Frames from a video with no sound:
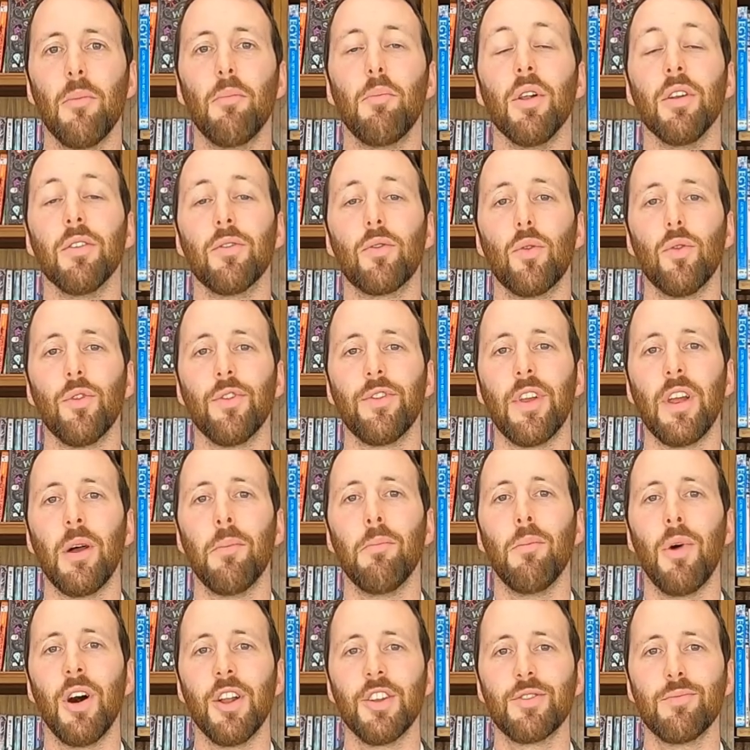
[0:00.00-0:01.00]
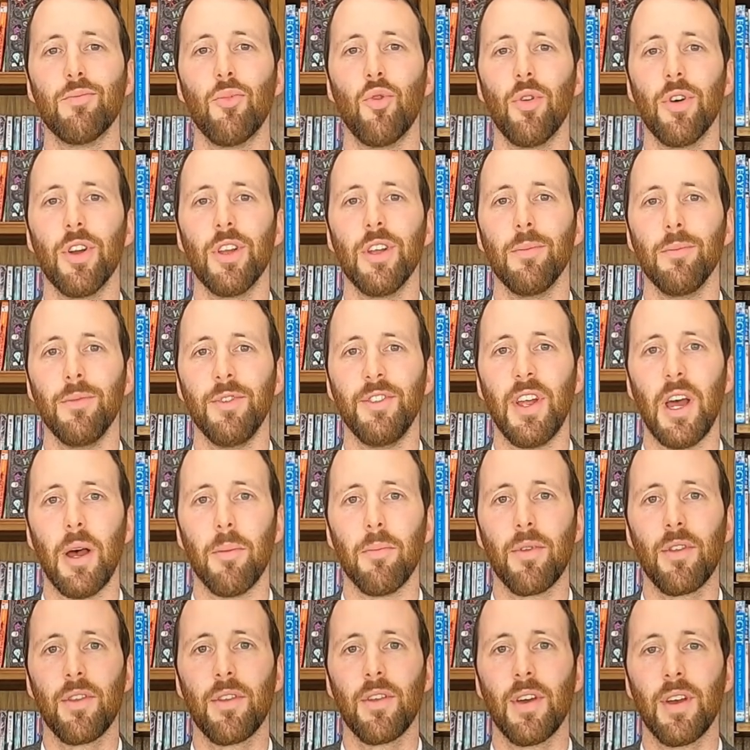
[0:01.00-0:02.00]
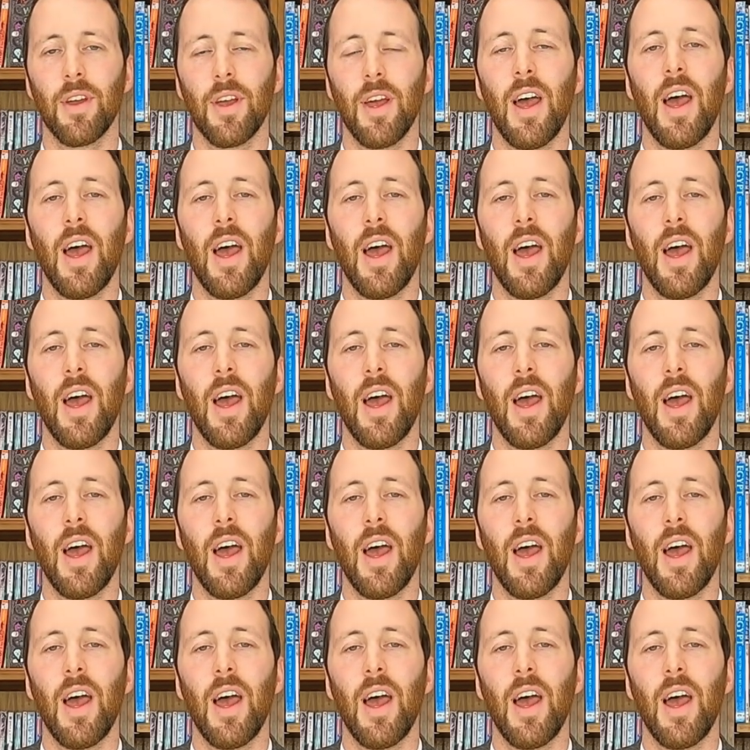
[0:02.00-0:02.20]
but of course they are much more in-depth.